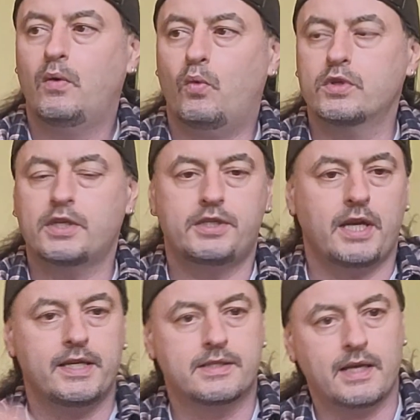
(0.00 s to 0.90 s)
Once I
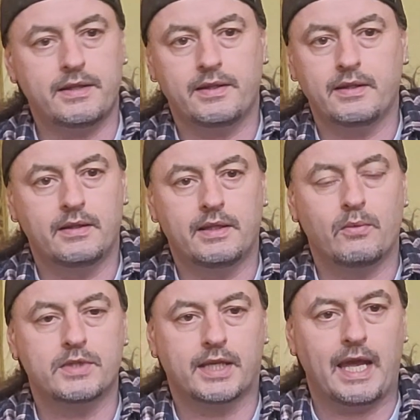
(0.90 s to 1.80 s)
changed that, that
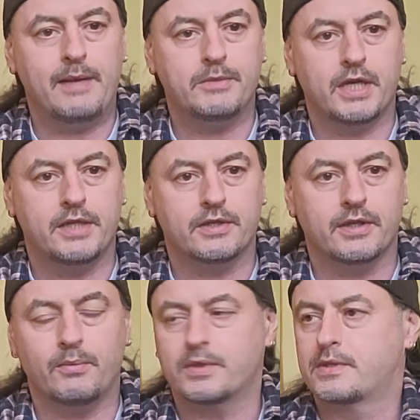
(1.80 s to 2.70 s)
was a game changer. That